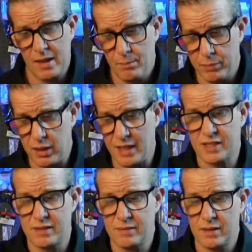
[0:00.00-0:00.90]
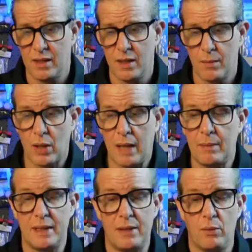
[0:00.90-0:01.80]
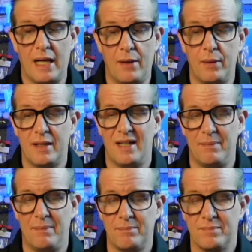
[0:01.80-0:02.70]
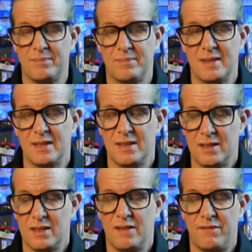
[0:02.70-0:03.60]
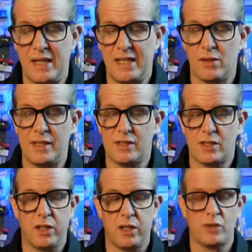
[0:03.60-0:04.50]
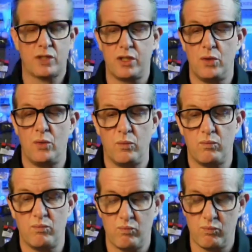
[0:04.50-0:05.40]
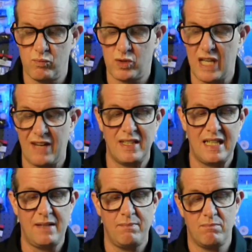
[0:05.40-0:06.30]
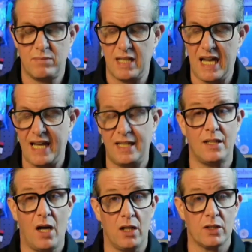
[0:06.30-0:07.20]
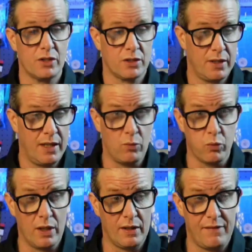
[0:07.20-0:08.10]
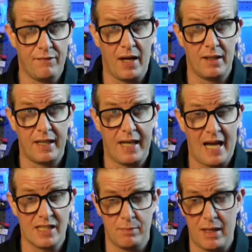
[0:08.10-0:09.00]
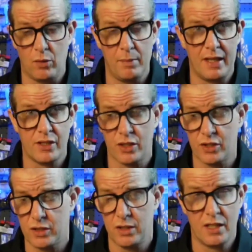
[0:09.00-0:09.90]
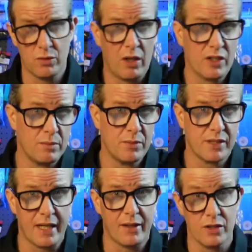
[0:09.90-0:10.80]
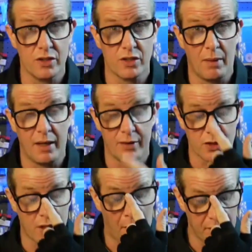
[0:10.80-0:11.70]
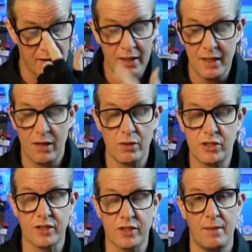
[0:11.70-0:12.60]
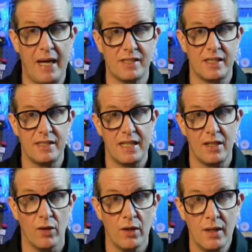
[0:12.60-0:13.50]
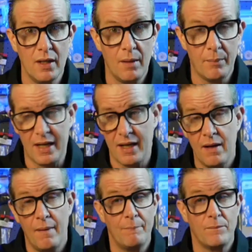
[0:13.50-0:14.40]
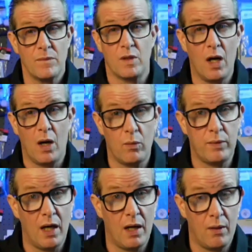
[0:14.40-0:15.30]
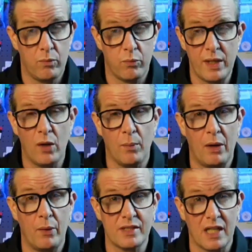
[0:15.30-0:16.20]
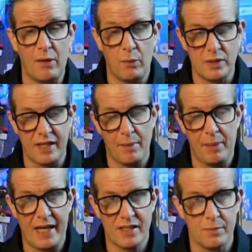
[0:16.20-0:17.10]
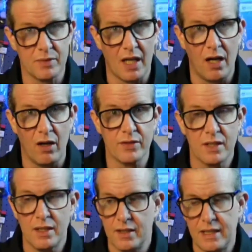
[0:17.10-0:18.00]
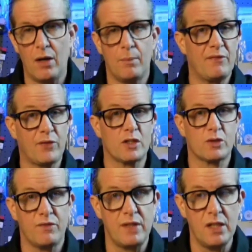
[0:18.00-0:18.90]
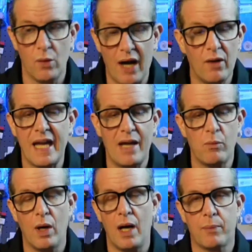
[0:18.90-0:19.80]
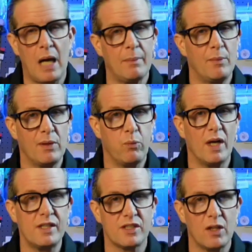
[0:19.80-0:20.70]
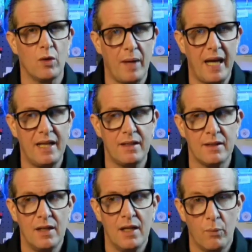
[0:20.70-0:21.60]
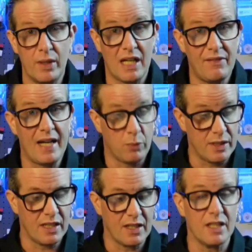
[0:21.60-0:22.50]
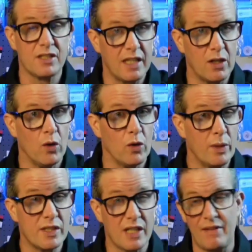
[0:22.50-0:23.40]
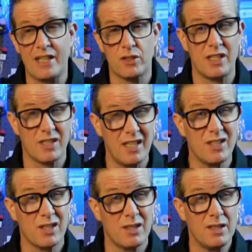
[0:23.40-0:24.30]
plus probably what I would figure is close to $70 to $80 in really finely cast metal miniatures, as well as some stickers and some other stuff. It was just an amazing deal. But the real bonus of it was in the paints themselves. Now, in my first review, I only had a problem with one single paint, which was the glistening gold, which I've actually since